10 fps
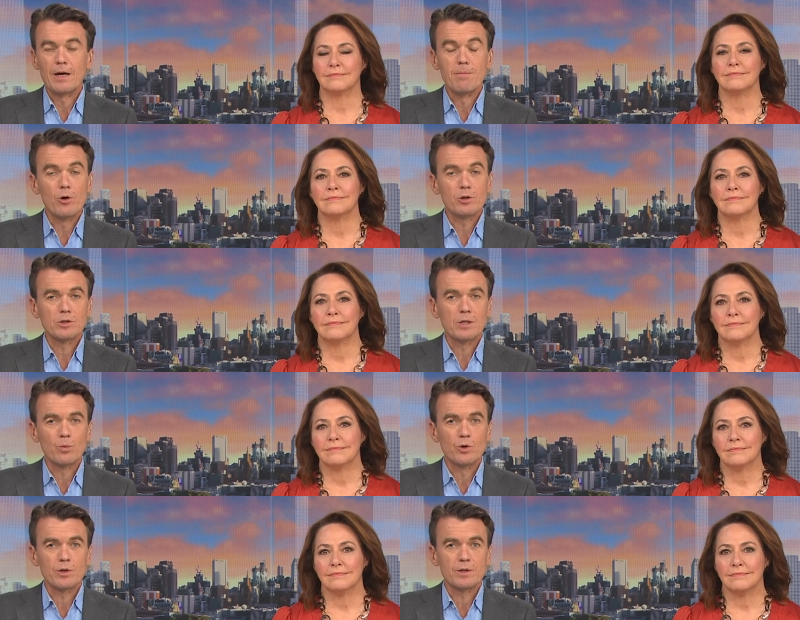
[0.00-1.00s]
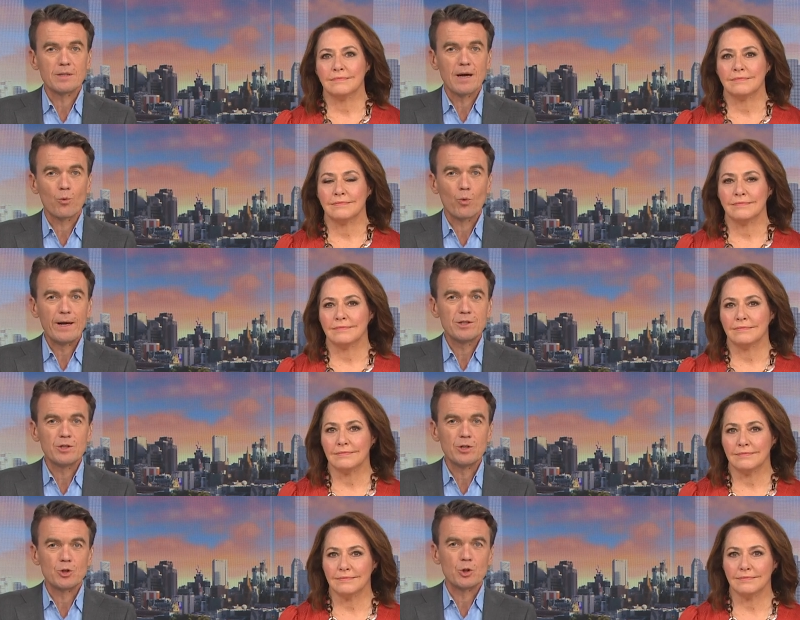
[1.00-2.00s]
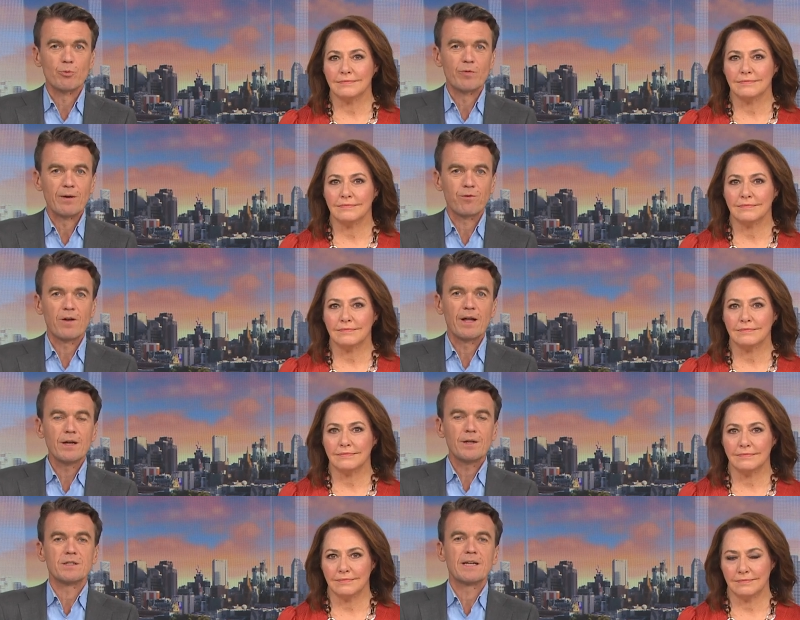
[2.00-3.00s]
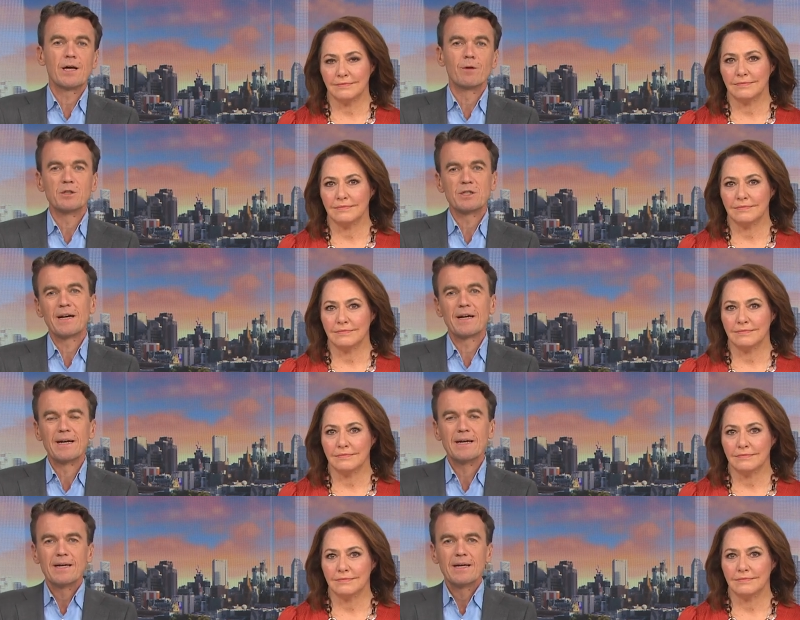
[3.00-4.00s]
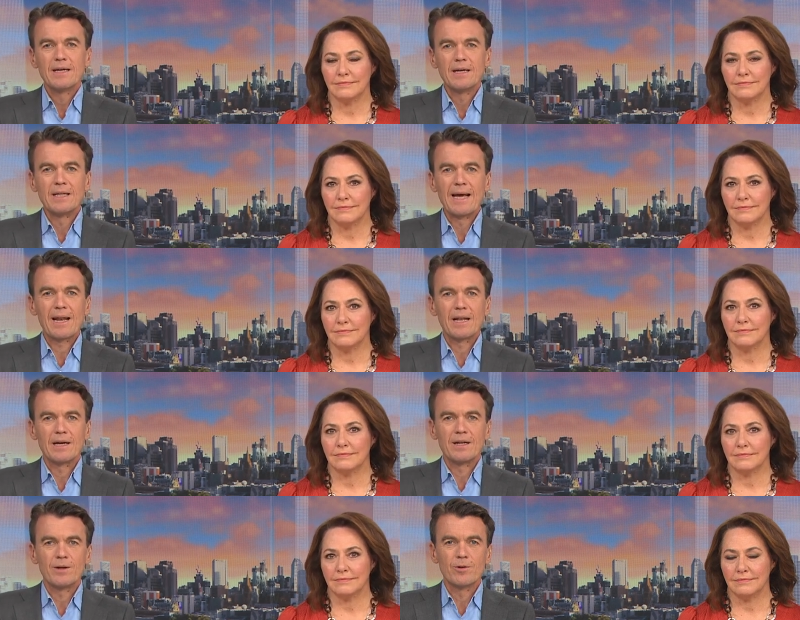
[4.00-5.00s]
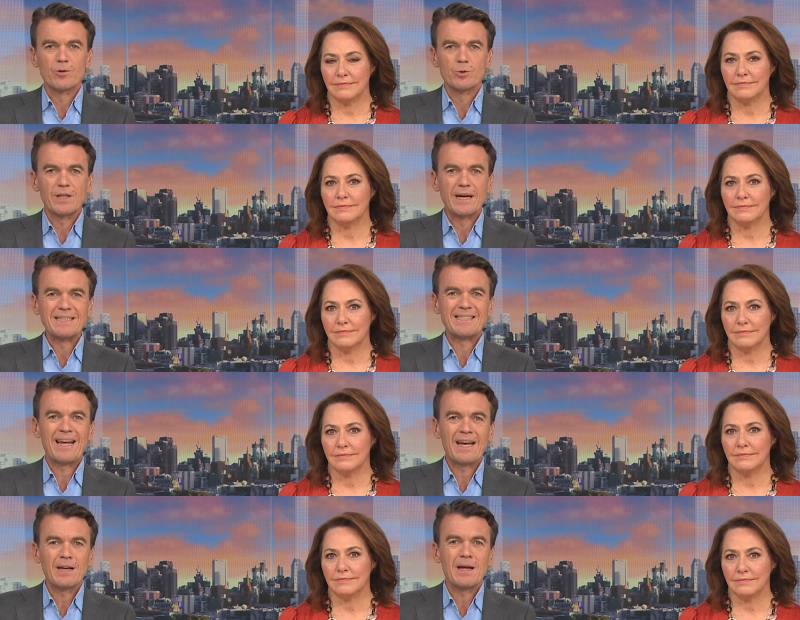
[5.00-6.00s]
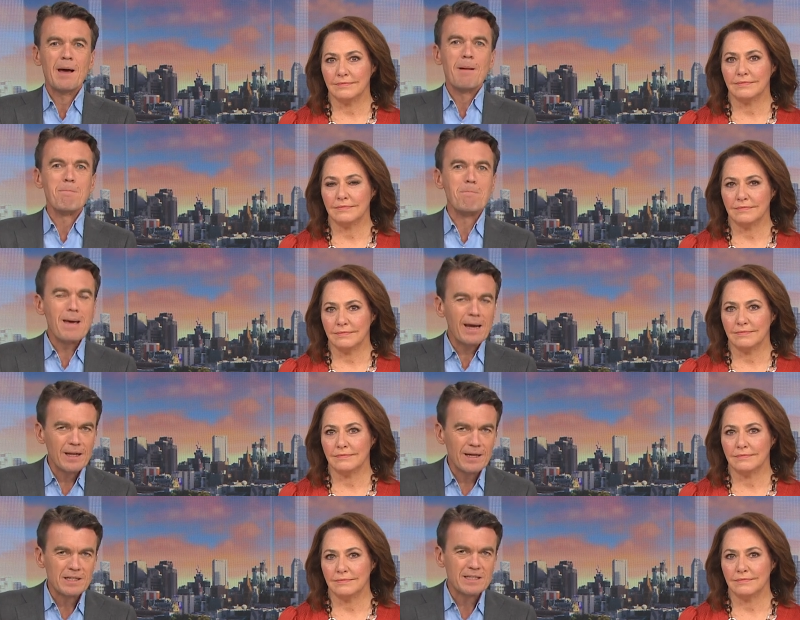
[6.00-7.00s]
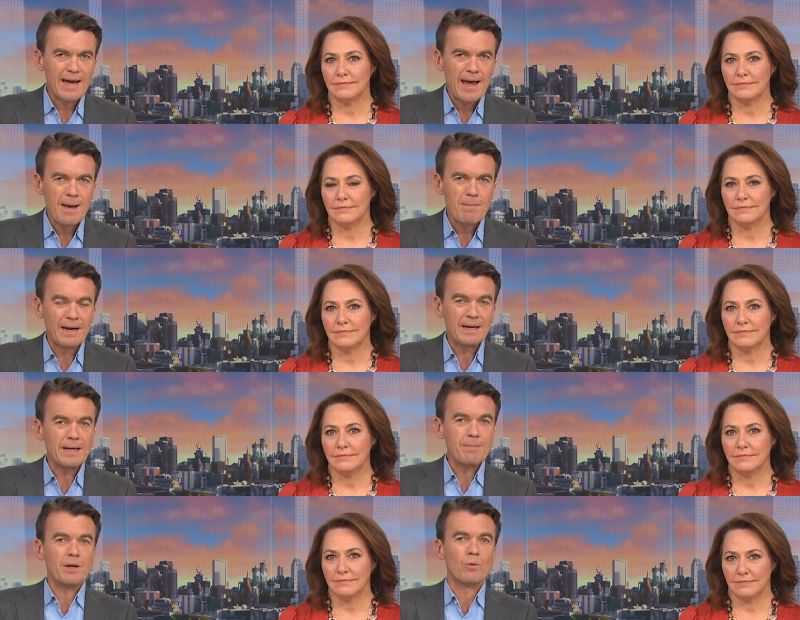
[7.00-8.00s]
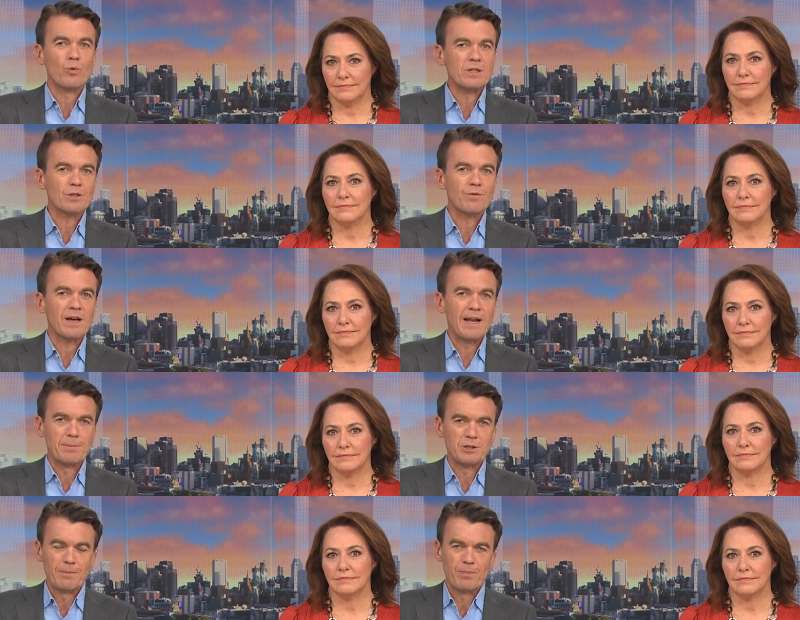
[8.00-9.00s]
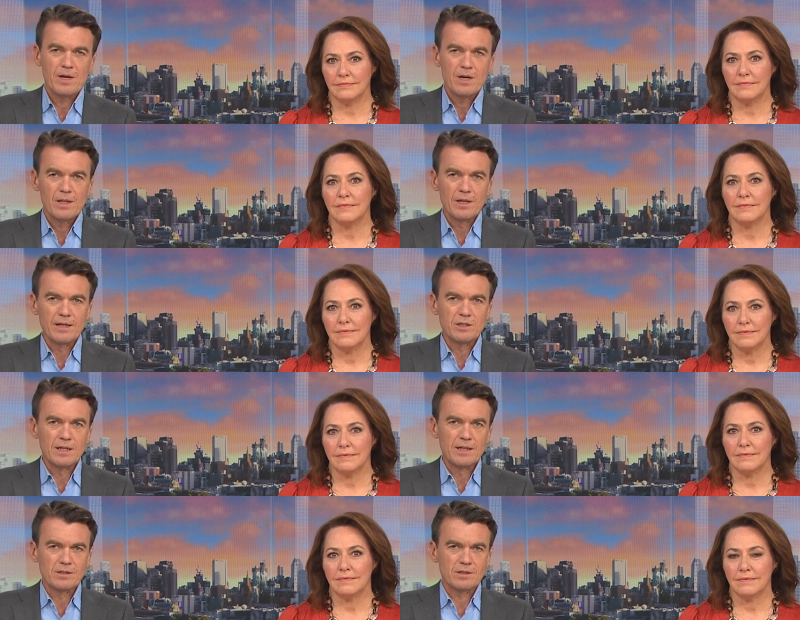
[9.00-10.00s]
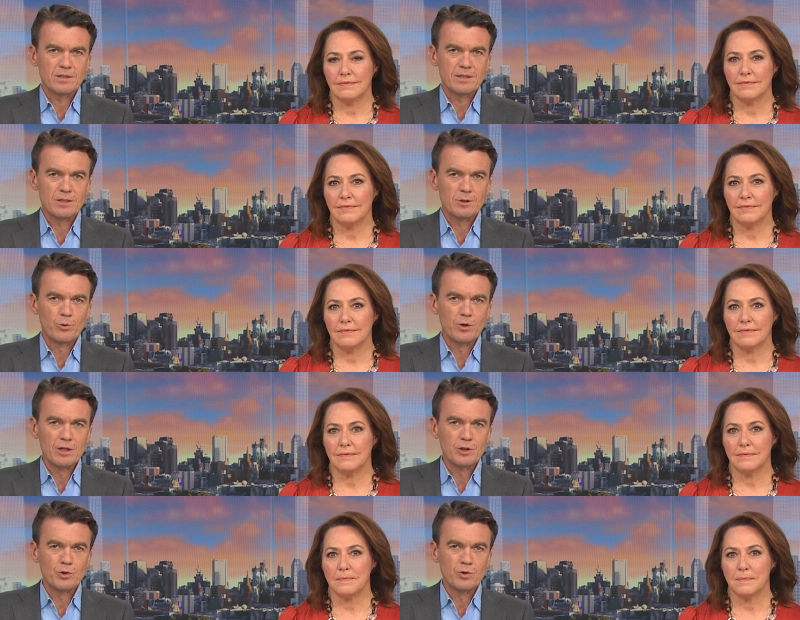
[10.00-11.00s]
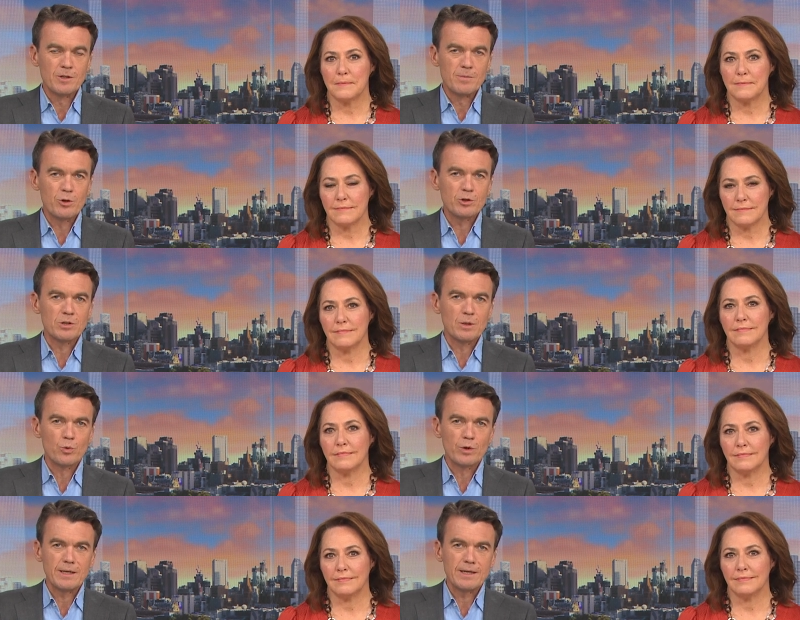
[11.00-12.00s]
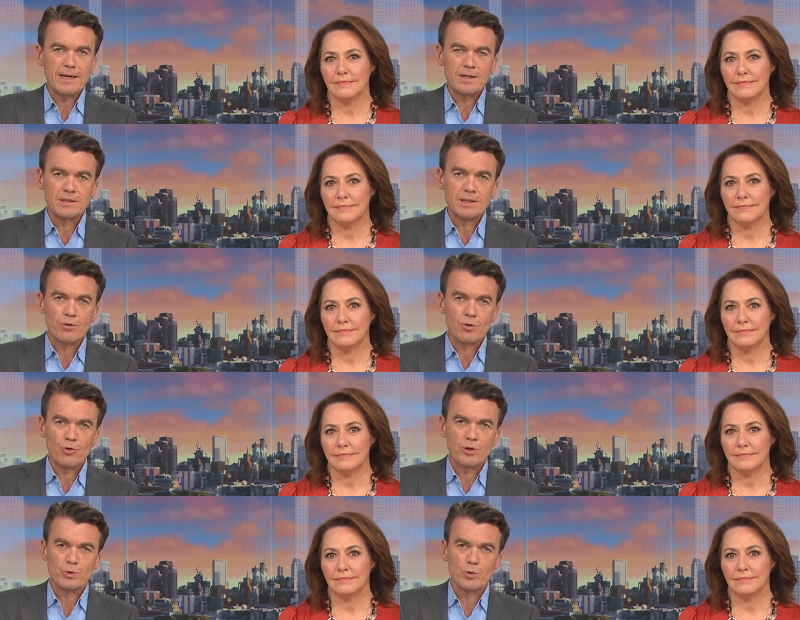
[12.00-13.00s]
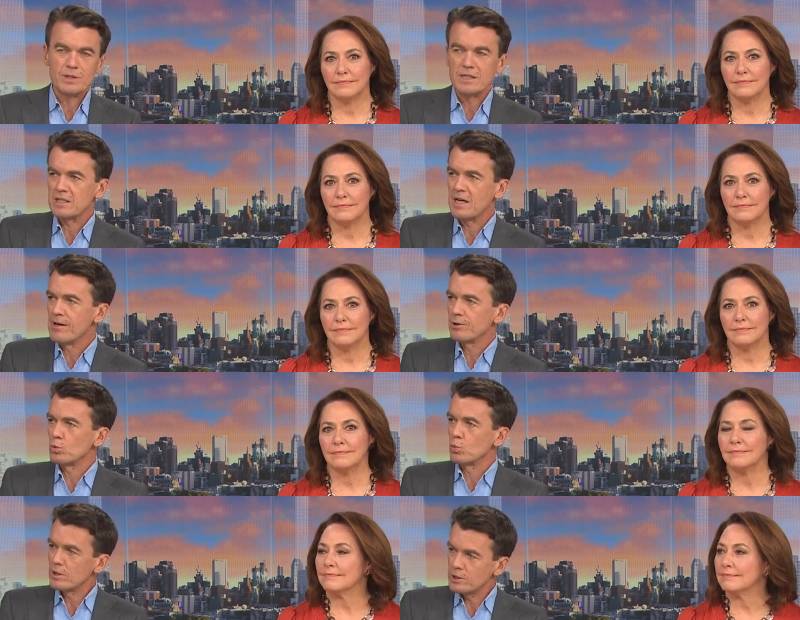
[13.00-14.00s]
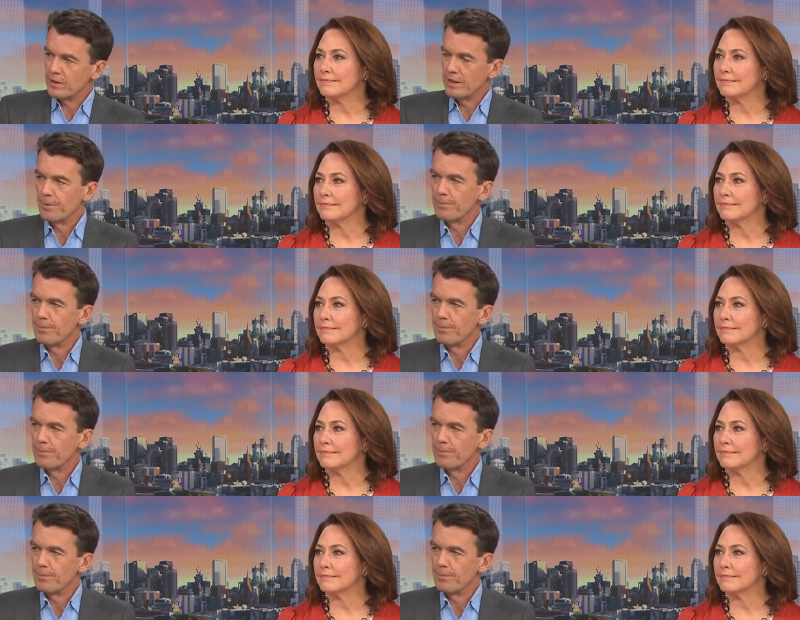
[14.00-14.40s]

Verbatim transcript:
Speaker 1: Emergency workers are racing to prevent flooding in the town of Echunga in the Adelaide Hills, with a 10-megalitre dam at imminent risk of collapsing. The SES this morning issued an emergency warning. Nate is here across all the details. What do we know?